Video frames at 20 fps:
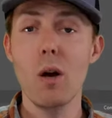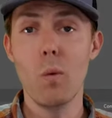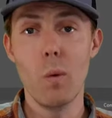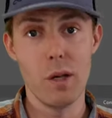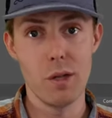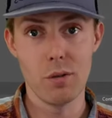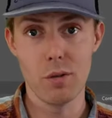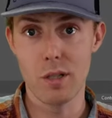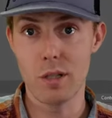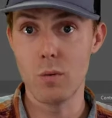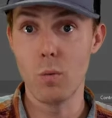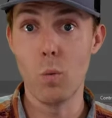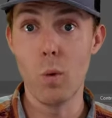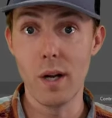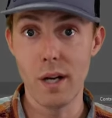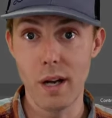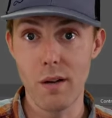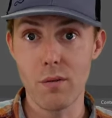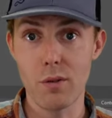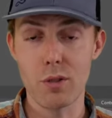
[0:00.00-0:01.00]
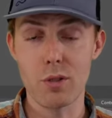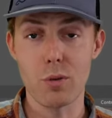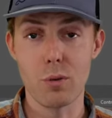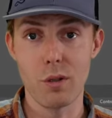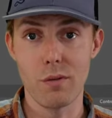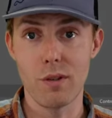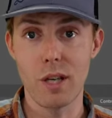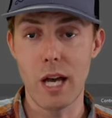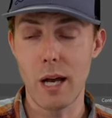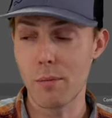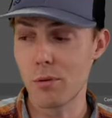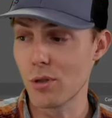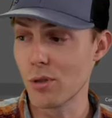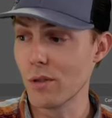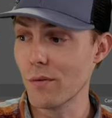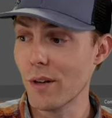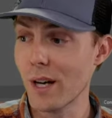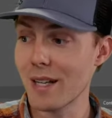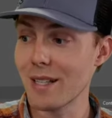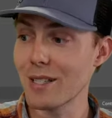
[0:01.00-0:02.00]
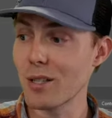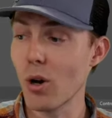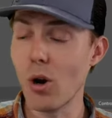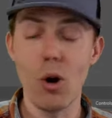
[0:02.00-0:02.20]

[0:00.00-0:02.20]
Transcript: whether it's whatever sort of capture device,